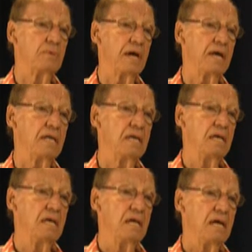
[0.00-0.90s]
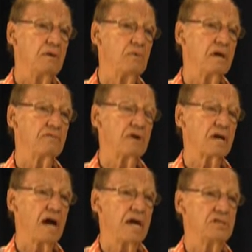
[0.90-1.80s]
bad. And one of our
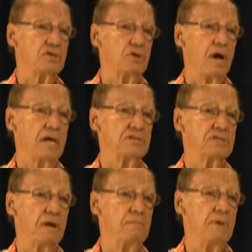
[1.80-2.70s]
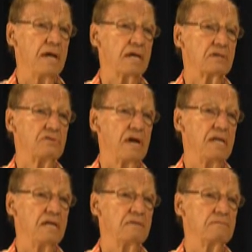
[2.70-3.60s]
guys who had some medic
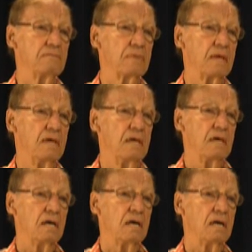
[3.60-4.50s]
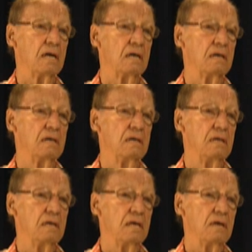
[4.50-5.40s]
training uh,
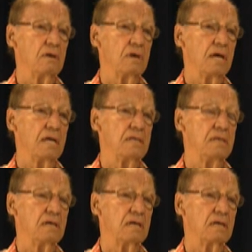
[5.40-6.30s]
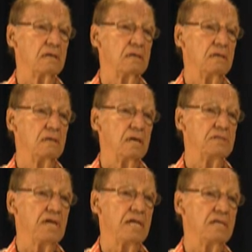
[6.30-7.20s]
had uh,
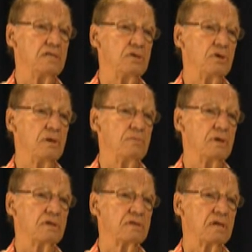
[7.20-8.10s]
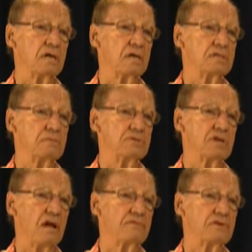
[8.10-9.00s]
attended to him with uh, some
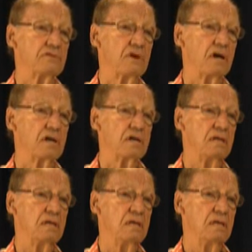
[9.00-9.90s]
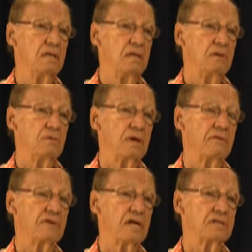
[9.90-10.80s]
sulfa drug and
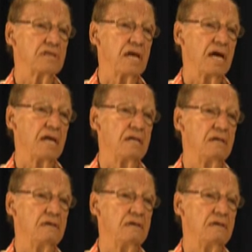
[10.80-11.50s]
whatever else he had.